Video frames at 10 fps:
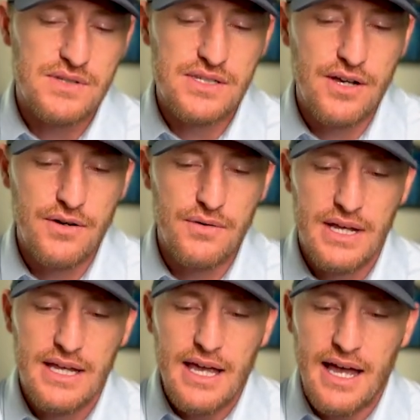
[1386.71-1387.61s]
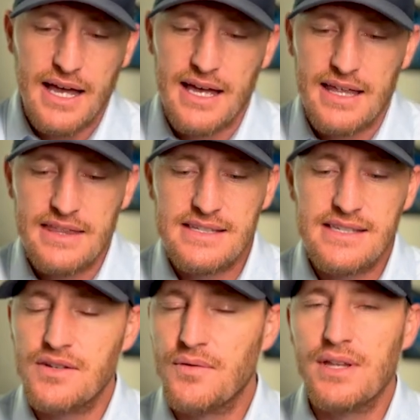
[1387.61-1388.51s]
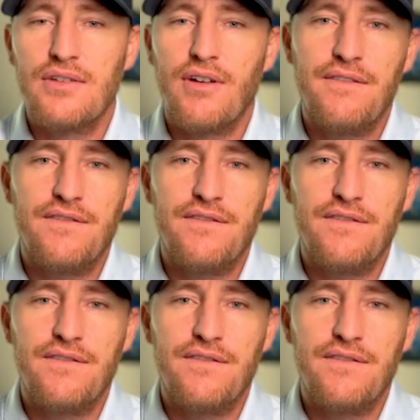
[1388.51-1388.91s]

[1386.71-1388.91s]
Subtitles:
So this is a really great